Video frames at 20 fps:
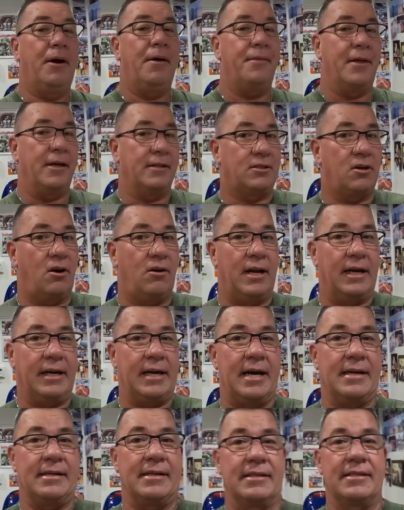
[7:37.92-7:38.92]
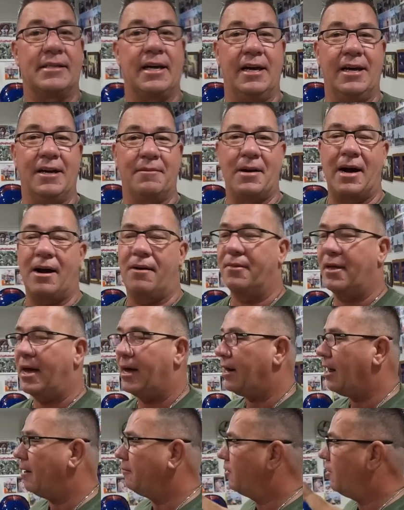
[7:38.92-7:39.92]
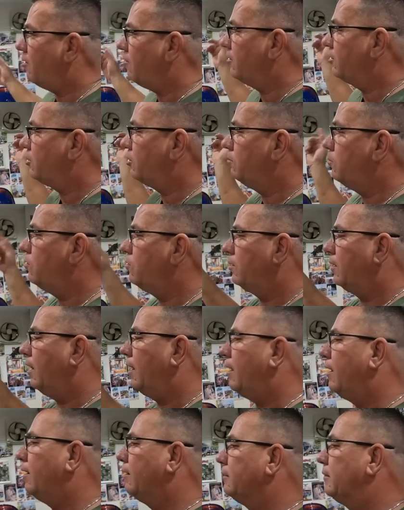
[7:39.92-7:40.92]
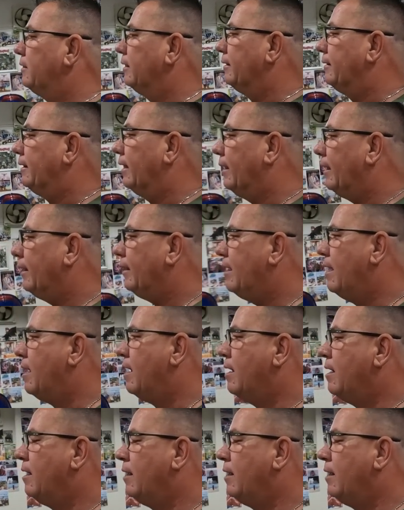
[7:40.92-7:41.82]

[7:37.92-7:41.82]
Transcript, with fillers: anyway, that's all I got to say about that. I'm going to Mukdahan today.